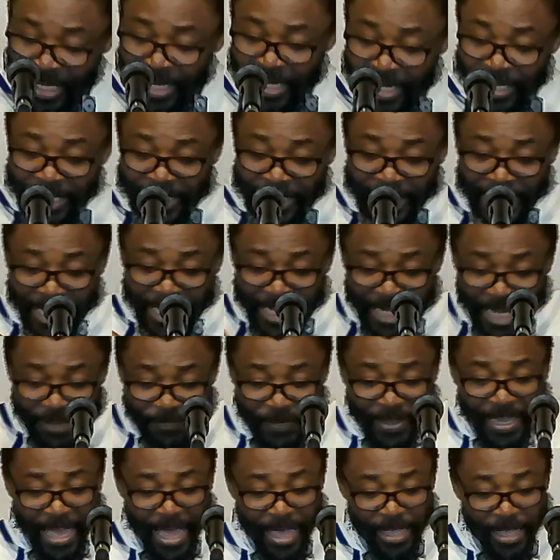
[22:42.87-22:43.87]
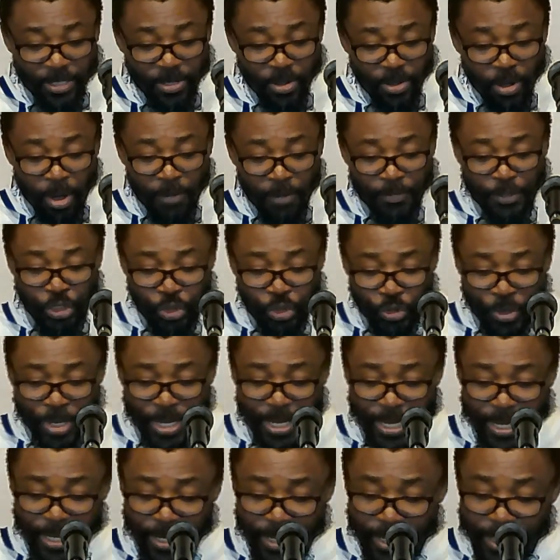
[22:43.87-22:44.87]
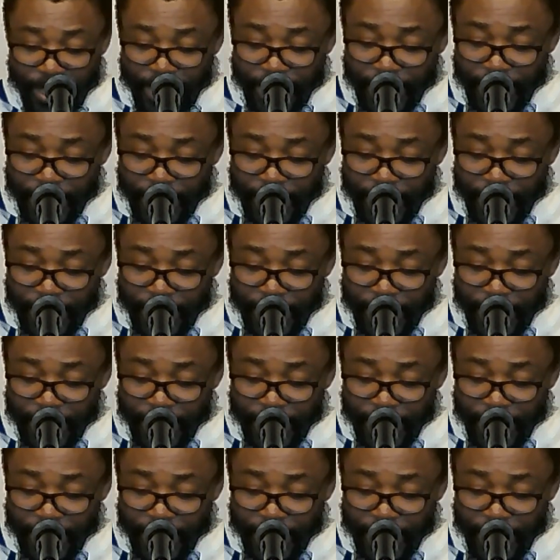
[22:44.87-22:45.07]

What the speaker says: The significance of 3